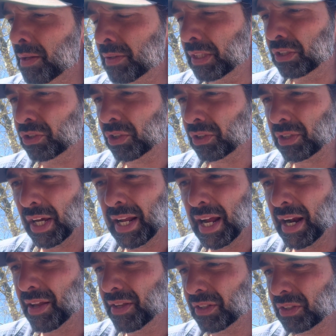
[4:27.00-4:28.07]
they just got
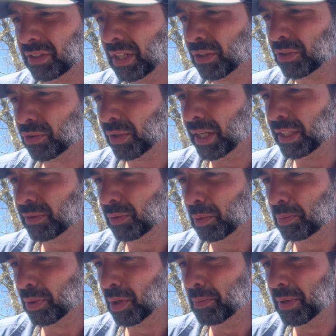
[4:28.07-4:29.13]
out of their cell trays and
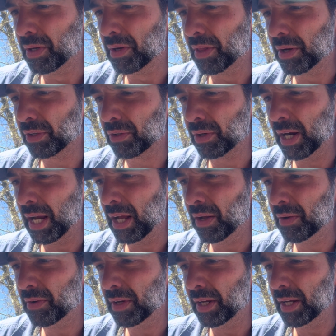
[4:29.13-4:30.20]
we put them into their
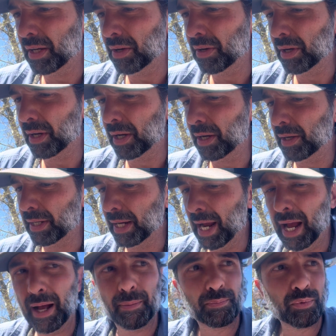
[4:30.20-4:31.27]
ground. And
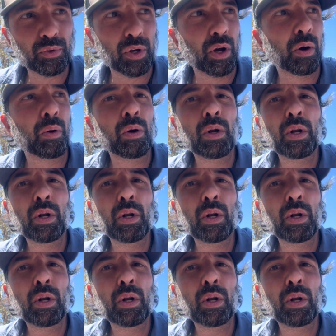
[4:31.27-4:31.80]
so